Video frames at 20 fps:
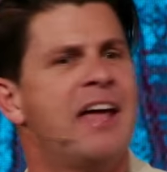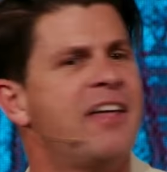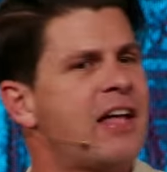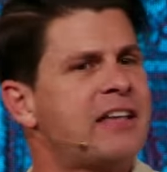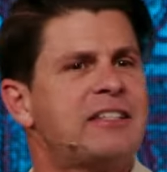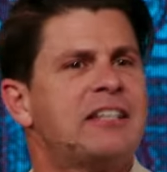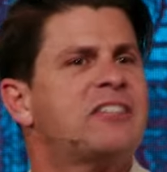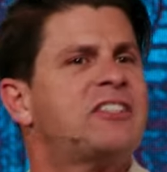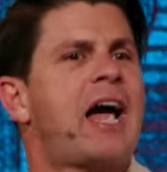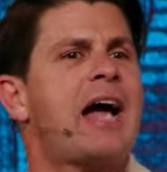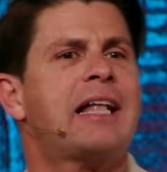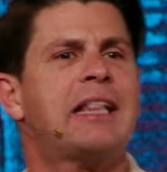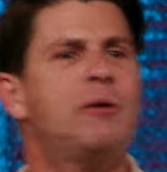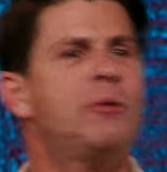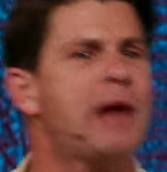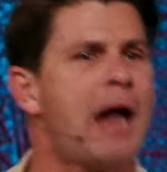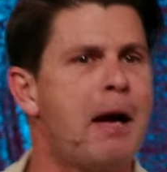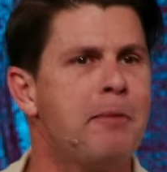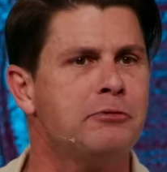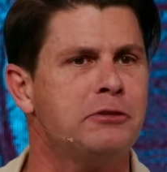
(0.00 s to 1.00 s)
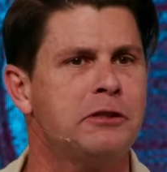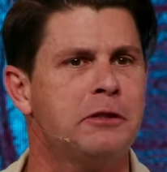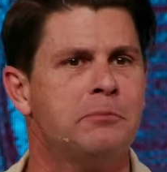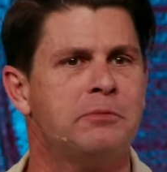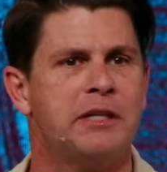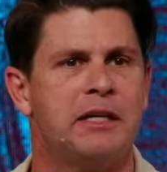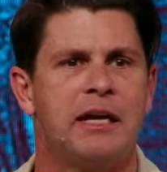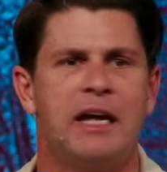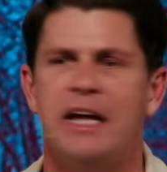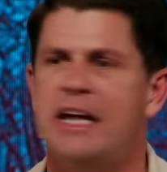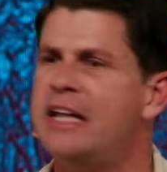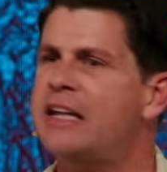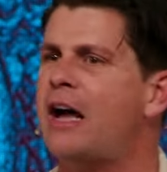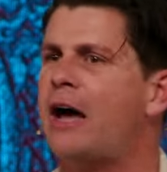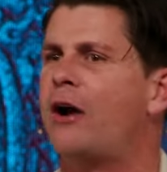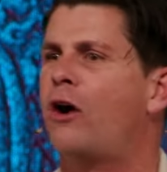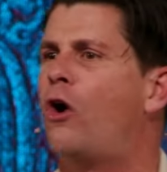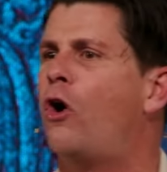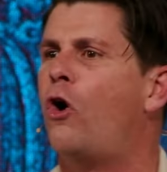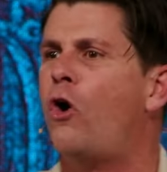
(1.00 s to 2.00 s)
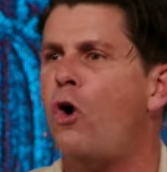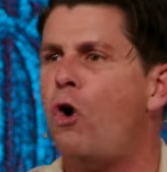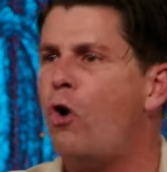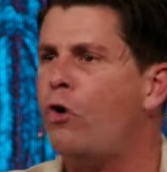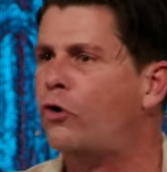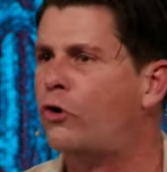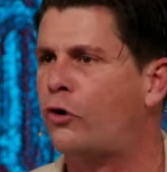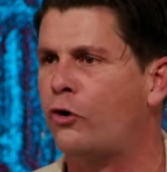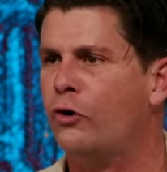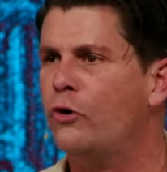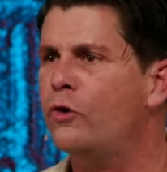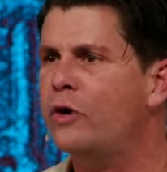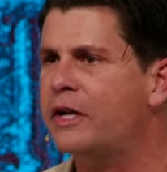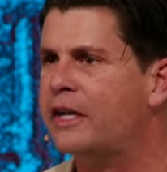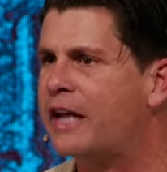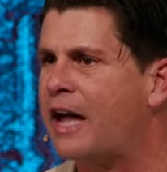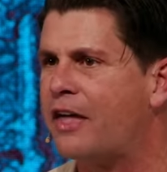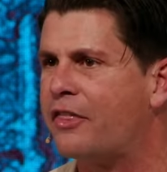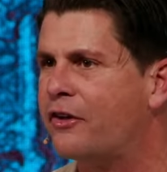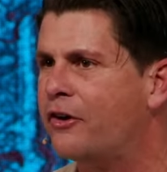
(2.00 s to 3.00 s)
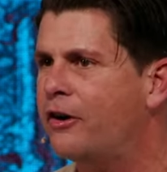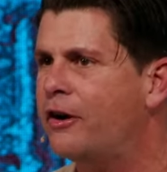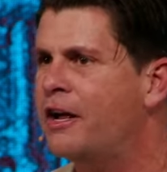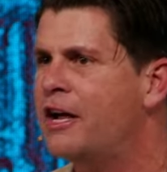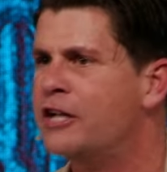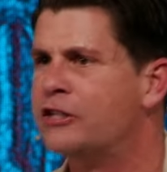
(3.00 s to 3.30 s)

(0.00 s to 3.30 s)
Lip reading: That's exactly what Absalom did. He got a whole crew together